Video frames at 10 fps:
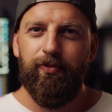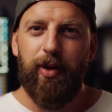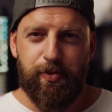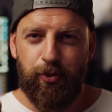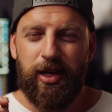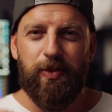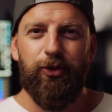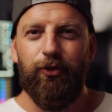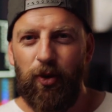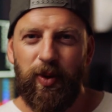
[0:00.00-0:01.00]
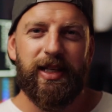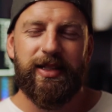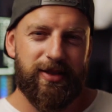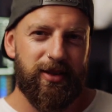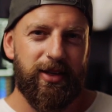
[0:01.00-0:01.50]
people keep throwing
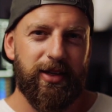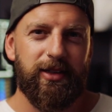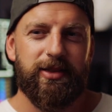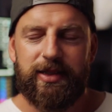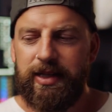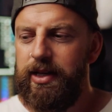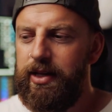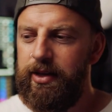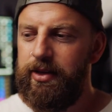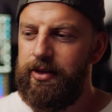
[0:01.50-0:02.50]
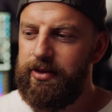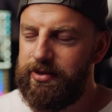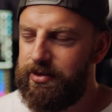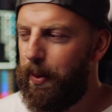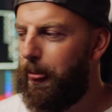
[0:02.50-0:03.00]
into things
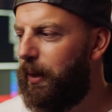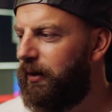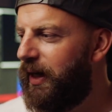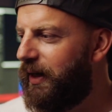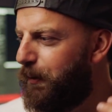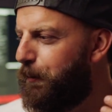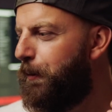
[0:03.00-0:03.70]
is like